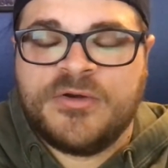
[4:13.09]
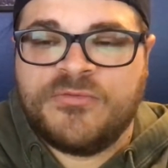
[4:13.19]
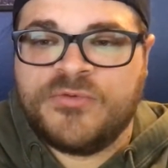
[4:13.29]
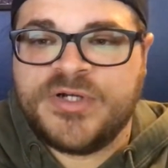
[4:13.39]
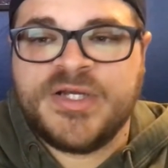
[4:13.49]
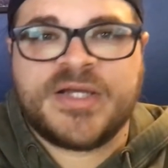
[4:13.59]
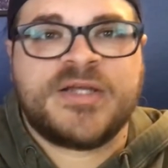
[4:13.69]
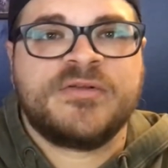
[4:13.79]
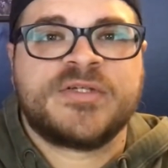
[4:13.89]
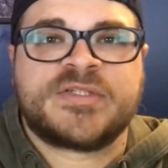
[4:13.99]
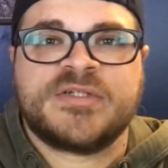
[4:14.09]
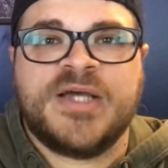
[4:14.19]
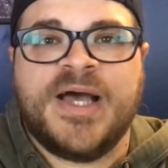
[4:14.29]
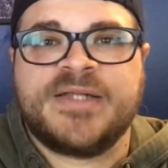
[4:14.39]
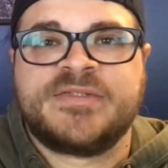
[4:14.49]

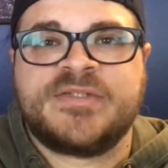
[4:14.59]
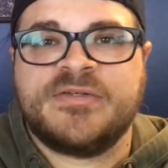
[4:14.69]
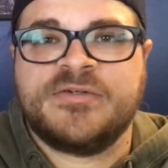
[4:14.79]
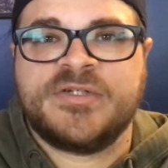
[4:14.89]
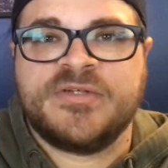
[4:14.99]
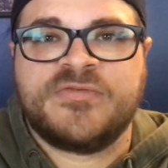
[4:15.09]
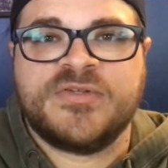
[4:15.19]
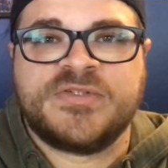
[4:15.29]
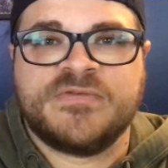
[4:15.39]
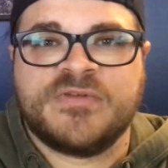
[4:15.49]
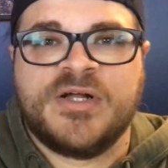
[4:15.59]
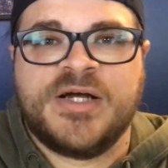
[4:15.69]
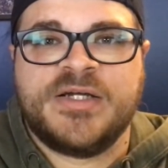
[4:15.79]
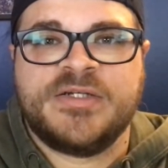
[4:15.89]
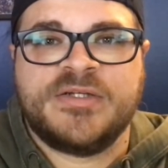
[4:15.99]
ridiculously adds to their defensive
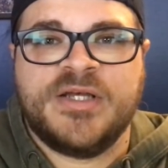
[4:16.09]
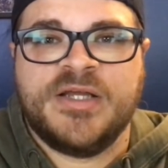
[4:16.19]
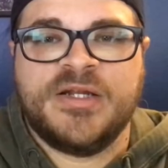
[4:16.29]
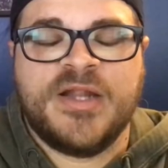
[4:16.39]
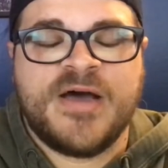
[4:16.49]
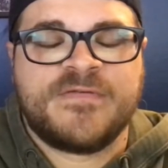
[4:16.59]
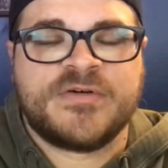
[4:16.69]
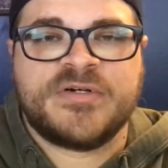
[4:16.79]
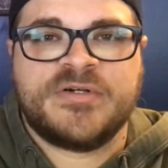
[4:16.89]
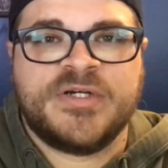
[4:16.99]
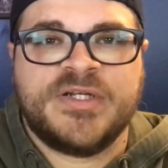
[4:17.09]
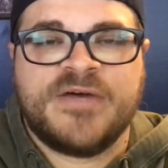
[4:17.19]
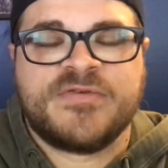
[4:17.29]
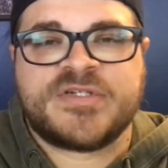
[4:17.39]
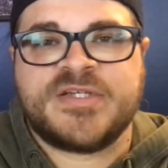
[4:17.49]
line, and it
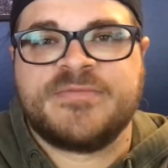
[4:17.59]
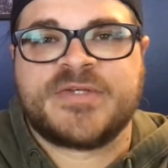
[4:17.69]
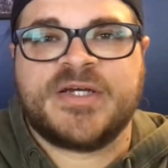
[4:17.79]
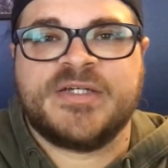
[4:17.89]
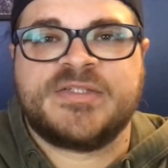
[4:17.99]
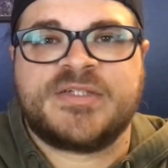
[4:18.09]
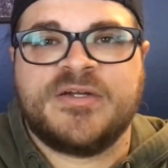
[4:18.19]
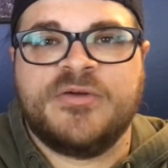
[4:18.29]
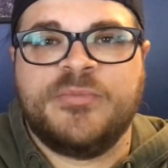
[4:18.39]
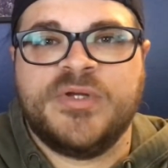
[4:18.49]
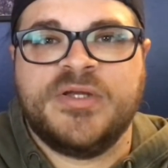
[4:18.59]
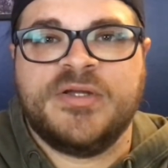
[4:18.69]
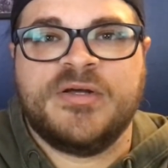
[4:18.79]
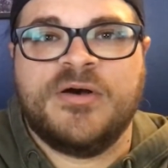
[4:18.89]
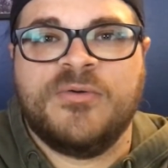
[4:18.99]
never seems like it's going to
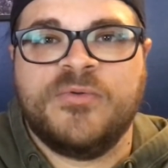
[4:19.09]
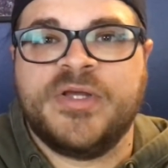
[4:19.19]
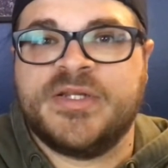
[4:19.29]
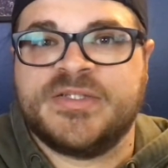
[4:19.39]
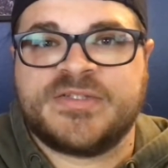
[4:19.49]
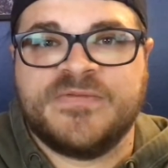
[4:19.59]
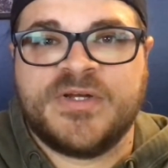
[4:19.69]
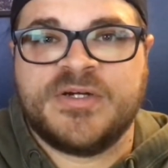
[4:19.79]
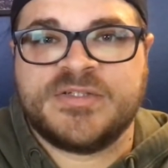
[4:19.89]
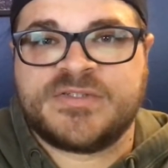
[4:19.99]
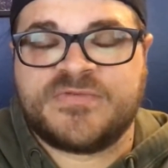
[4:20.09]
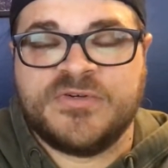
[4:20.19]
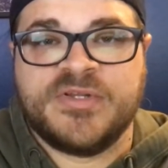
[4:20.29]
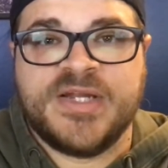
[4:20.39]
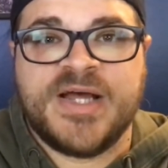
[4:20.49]
be a weakness of theirs
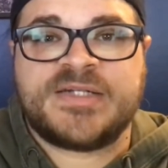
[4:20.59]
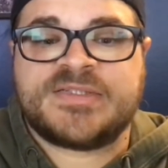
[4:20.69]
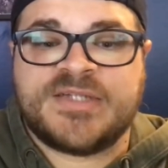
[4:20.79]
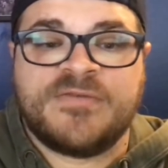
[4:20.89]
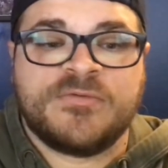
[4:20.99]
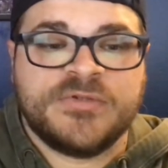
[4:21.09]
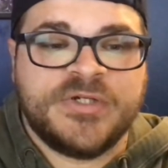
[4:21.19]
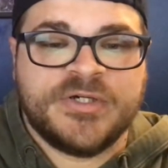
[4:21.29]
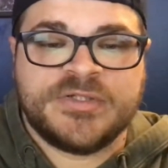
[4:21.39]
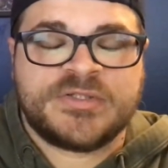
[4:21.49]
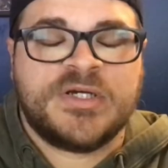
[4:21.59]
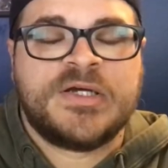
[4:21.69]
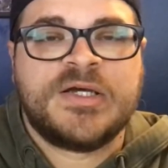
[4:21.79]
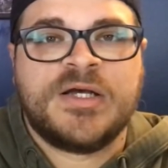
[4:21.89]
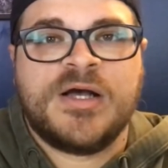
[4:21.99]
for the next several years.
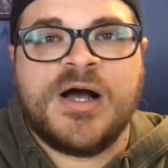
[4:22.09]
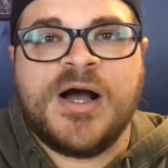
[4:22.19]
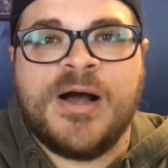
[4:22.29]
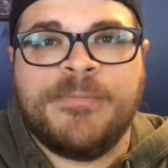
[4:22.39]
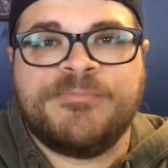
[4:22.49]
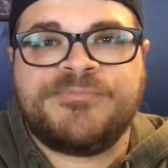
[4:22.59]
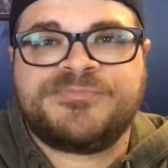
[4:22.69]
I